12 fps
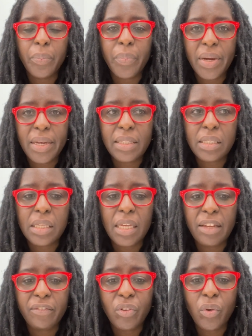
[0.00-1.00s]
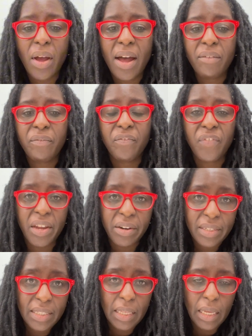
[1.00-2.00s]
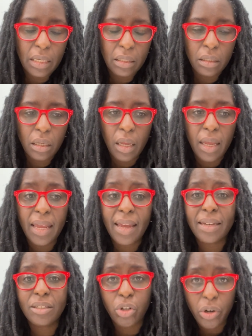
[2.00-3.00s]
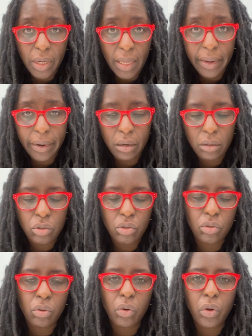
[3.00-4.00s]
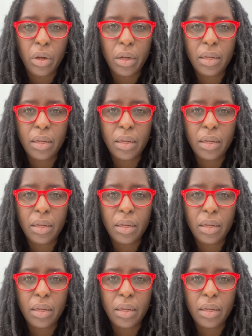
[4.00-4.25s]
But if you have fair skin and dark hair, so